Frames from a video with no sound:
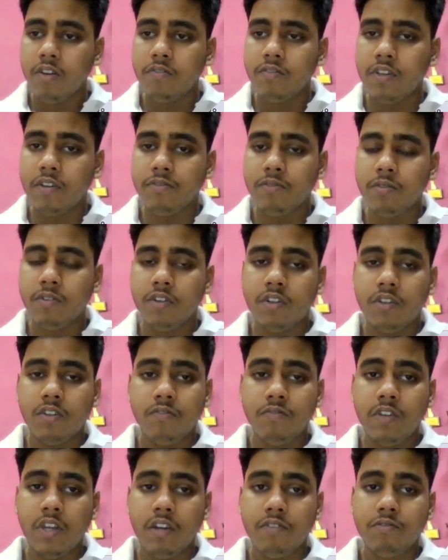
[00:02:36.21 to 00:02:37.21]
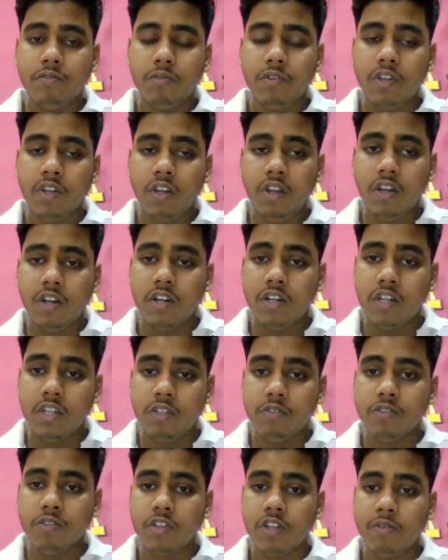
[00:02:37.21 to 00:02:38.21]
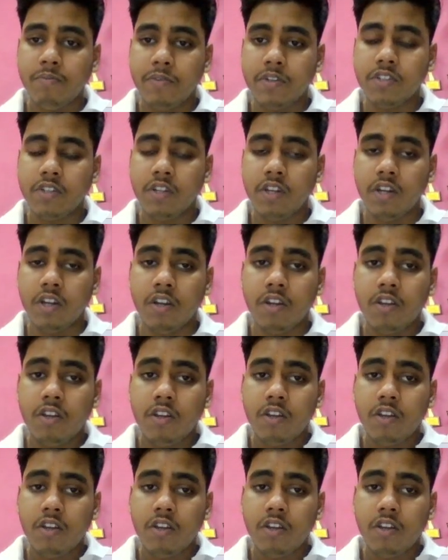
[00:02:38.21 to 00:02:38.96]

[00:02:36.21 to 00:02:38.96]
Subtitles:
We have to take contiguous elements now.